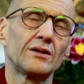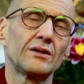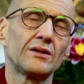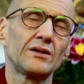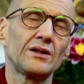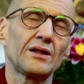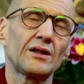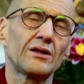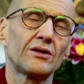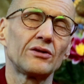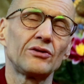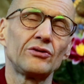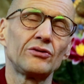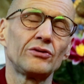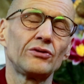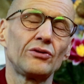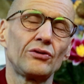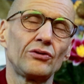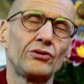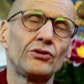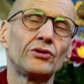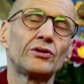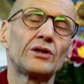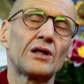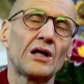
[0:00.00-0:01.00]
Yeah,
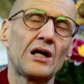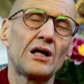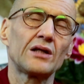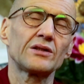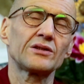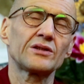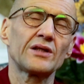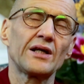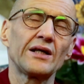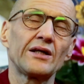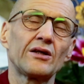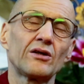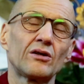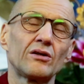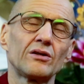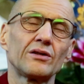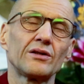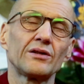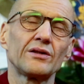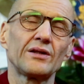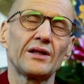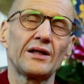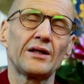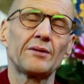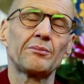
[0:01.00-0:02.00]
you can't take
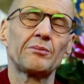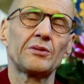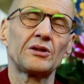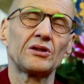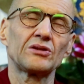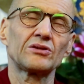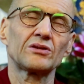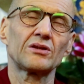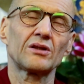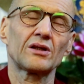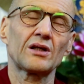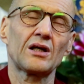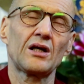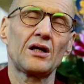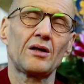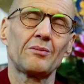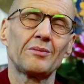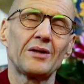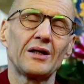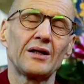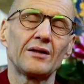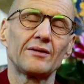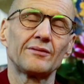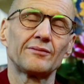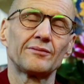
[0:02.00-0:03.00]
on their personal karma.